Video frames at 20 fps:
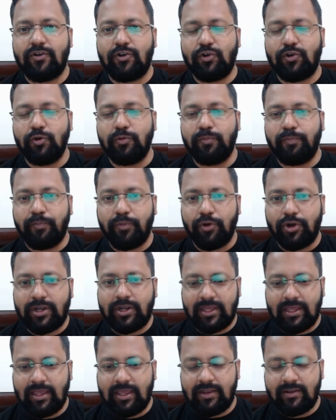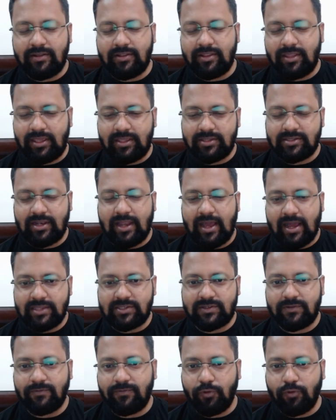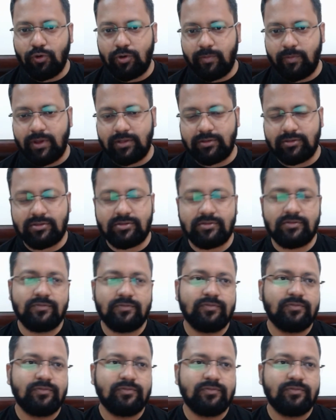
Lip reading: to put in these last 4 months.